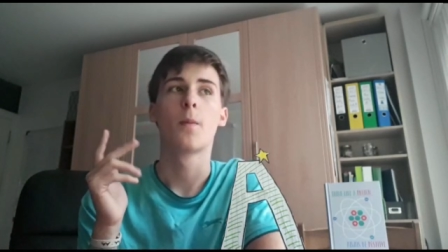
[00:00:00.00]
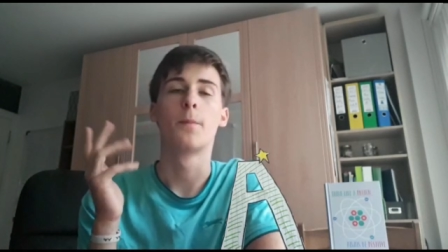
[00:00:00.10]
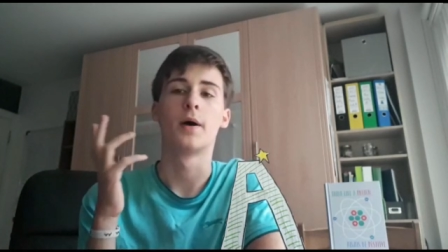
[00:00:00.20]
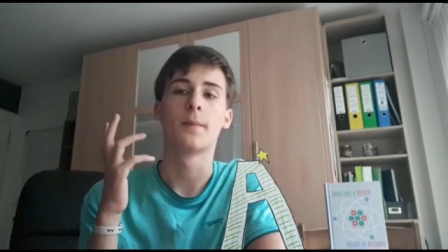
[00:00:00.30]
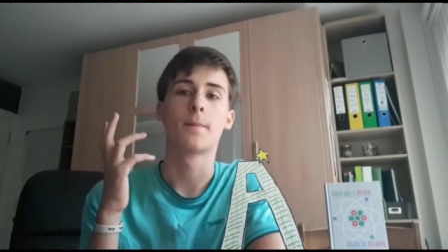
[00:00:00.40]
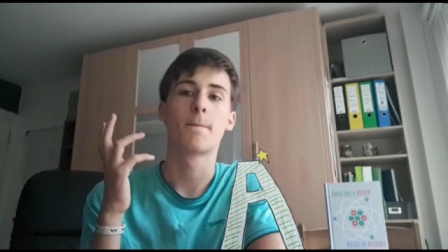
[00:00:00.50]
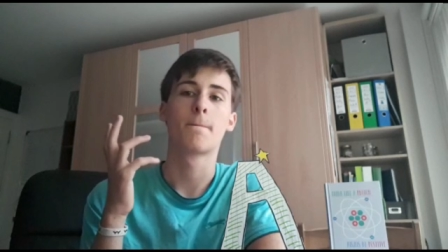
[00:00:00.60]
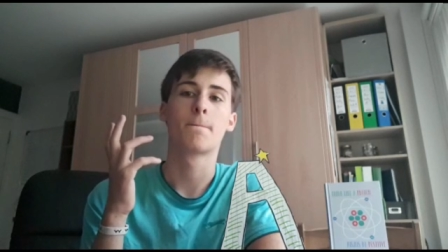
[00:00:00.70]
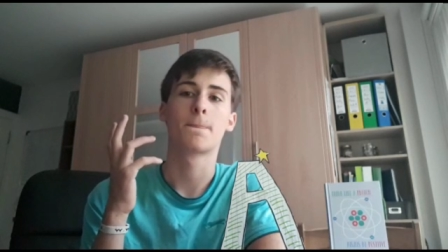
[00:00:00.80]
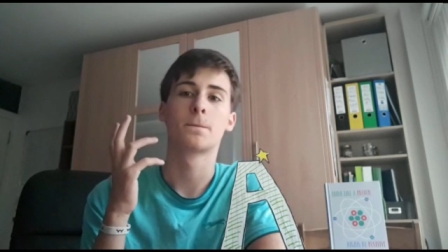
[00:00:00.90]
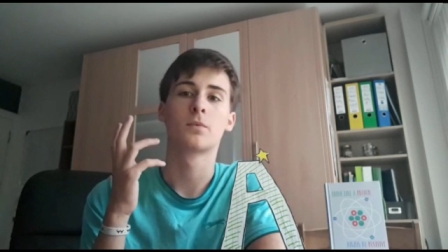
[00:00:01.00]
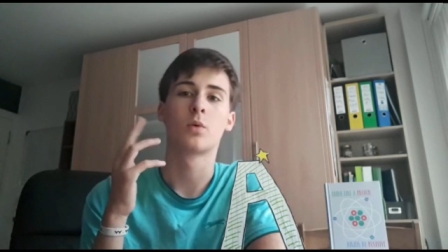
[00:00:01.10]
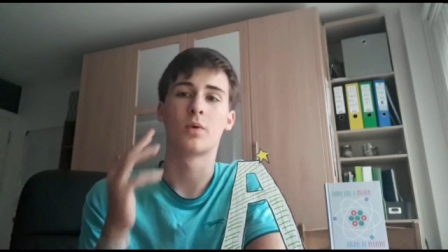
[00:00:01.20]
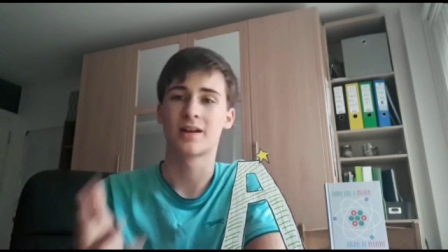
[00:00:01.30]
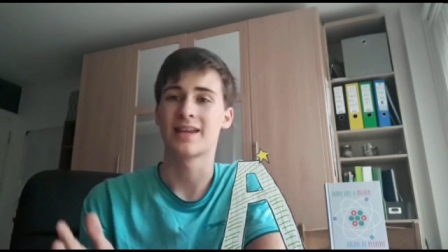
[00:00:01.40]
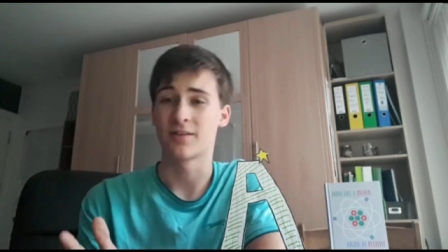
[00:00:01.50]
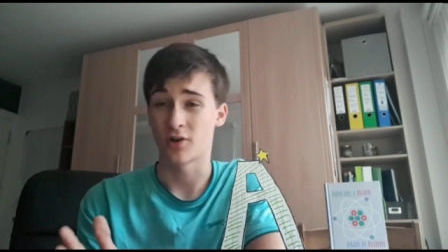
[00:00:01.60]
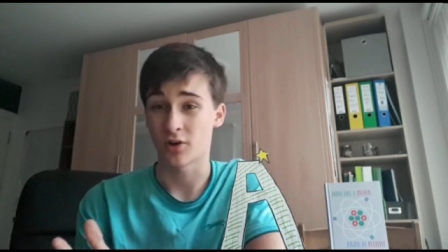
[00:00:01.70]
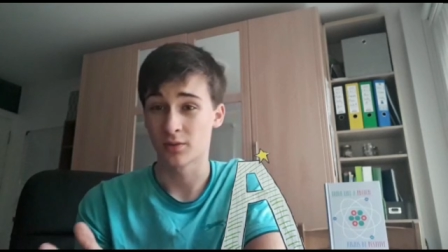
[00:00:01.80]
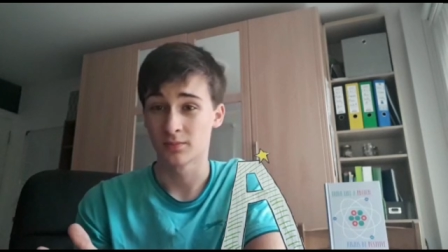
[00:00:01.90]
But what did I get
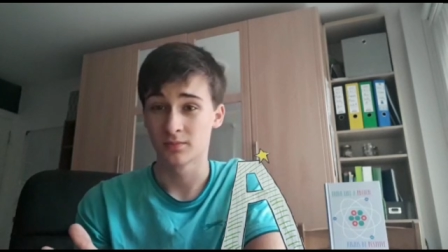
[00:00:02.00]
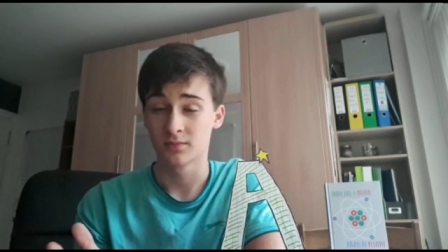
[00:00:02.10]
wrong?